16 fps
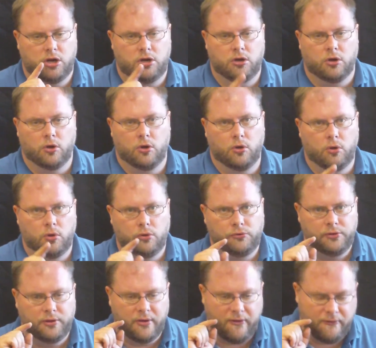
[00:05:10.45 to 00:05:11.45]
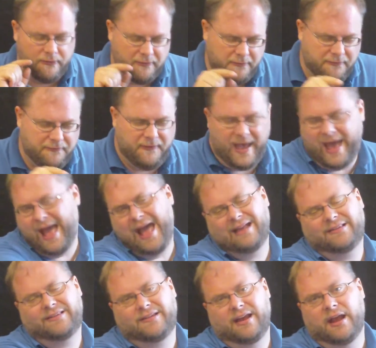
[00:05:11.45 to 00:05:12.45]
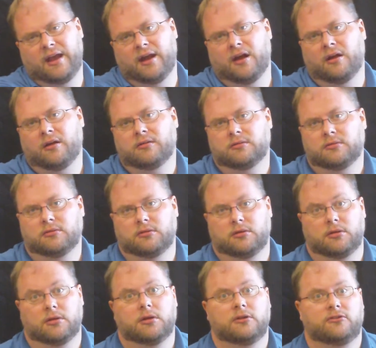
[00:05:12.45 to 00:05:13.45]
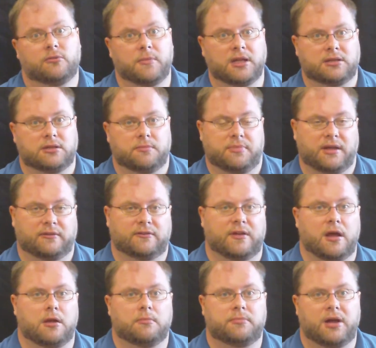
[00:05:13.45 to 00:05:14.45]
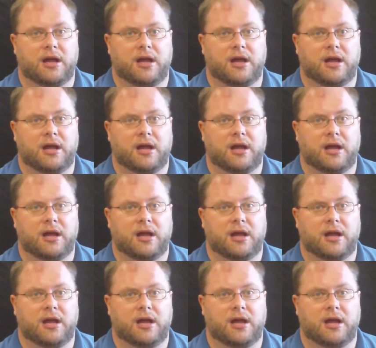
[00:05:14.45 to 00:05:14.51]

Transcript: cold, fast air to make the best sound